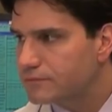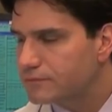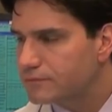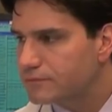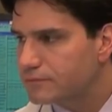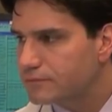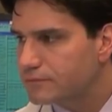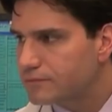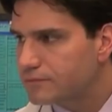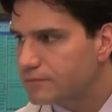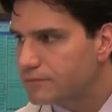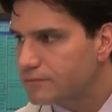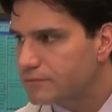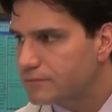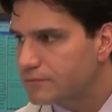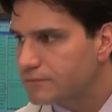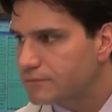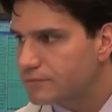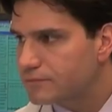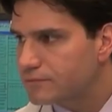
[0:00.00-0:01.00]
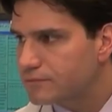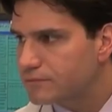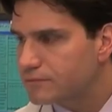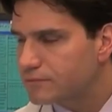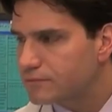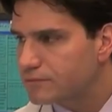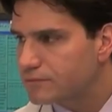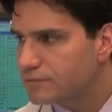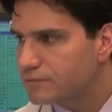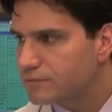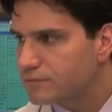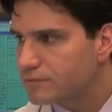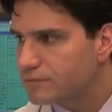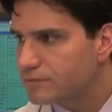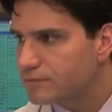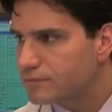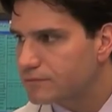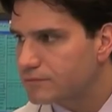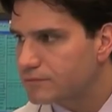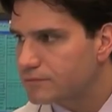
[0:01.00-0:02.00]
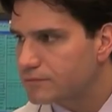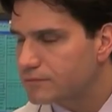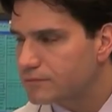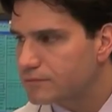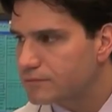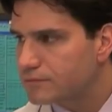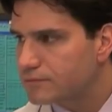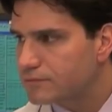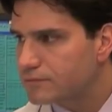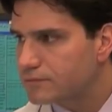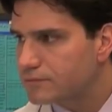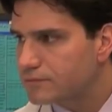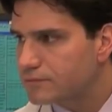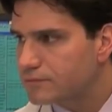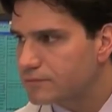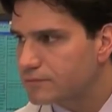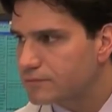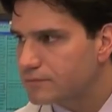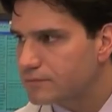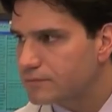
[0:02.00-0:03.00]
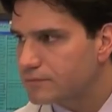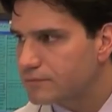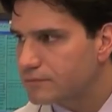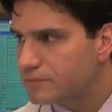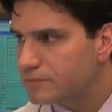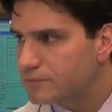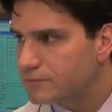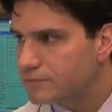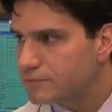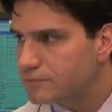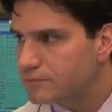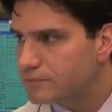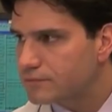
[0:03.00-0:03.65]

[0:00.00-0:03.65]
The person shown says nothing.